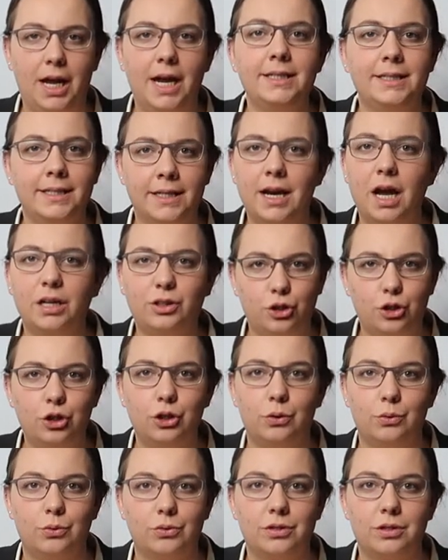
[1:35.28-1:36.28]
In tonight's
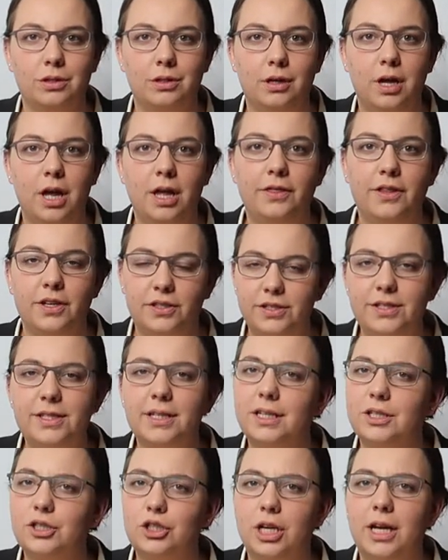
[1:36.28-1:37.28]
news, the
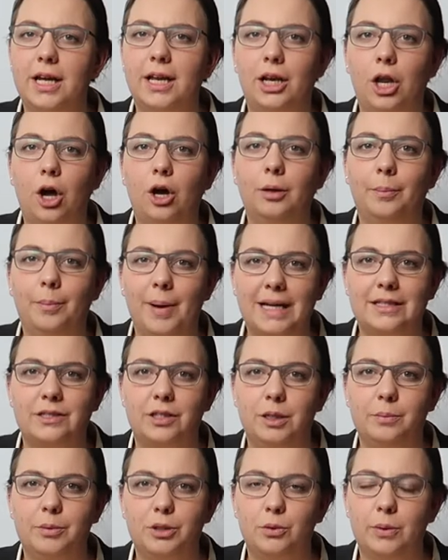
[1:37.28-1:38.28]
6-year-long
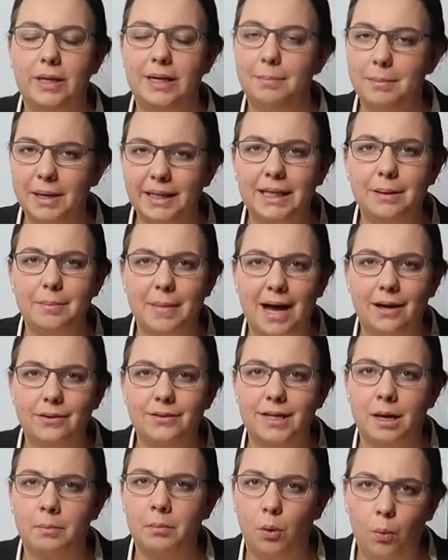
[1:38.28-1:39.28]
battle between Mickey
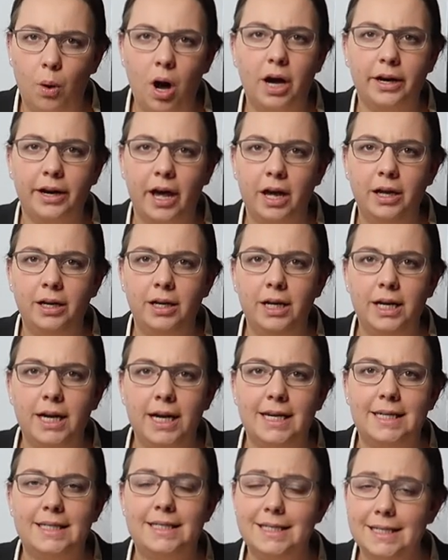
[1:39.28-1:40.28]
Mouse and Moana
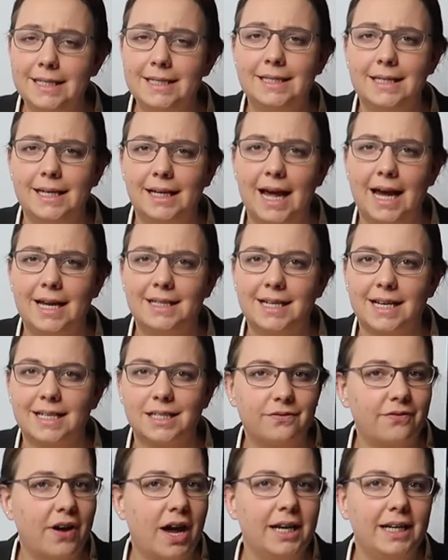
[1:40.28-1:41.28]
in Disneyland
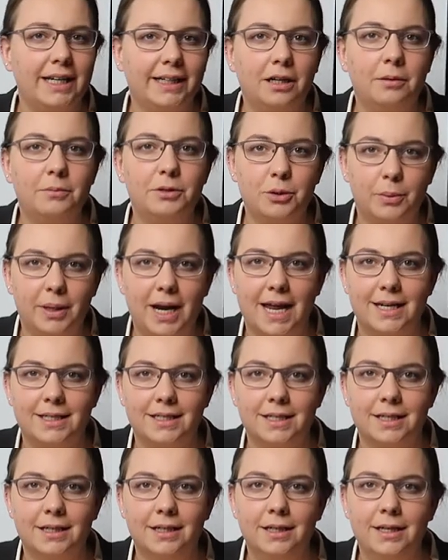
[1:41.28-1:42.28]
has finally come to an
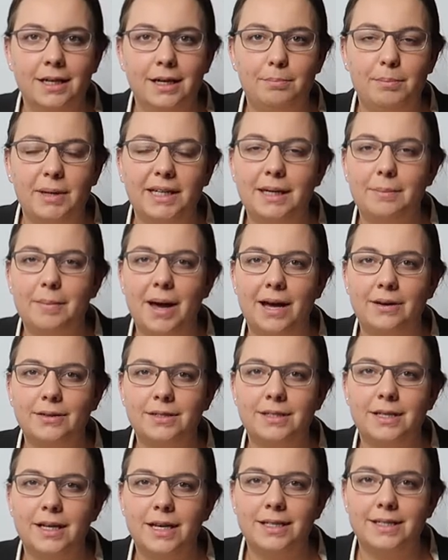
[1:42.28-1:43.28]
end. Mickey
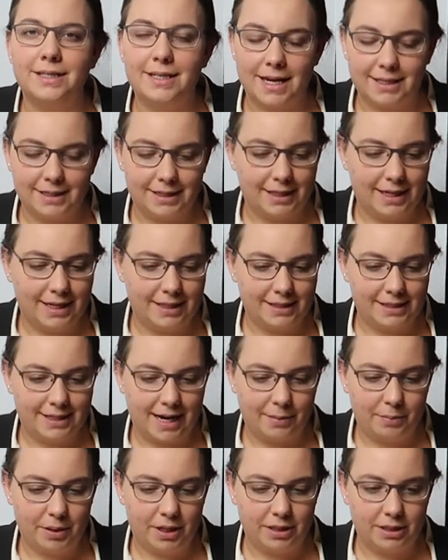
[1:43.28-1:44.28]
Mouse says in his
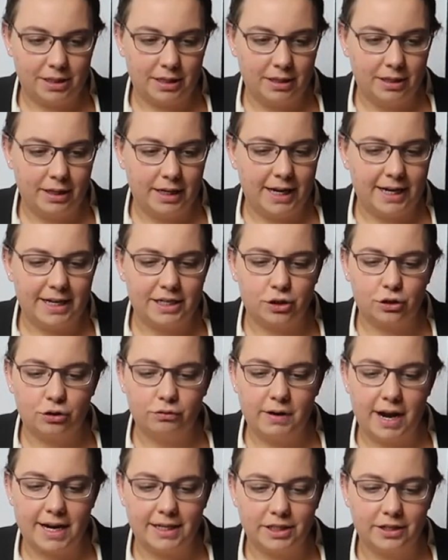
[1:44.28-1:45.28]
statement, "It is
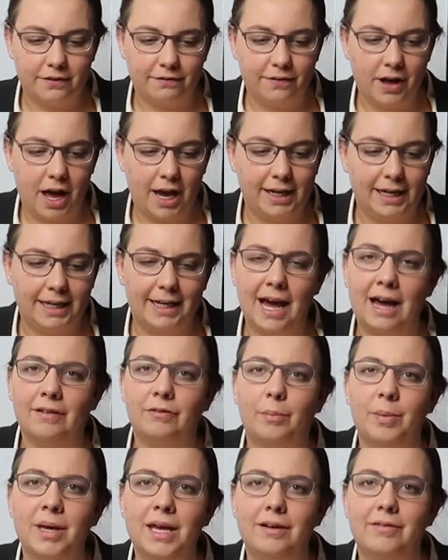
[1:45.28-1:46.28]
great to finally have
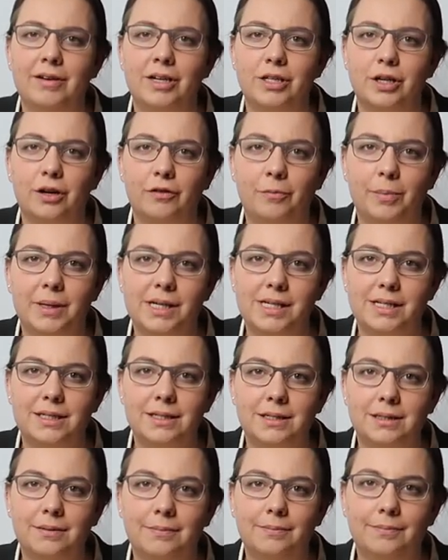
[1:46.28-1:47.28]
a period of
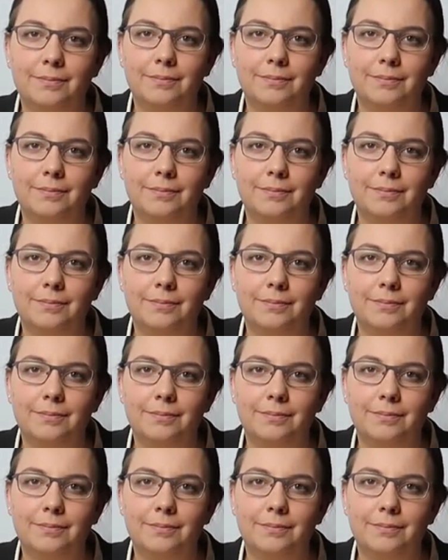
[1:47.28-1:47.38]
peace."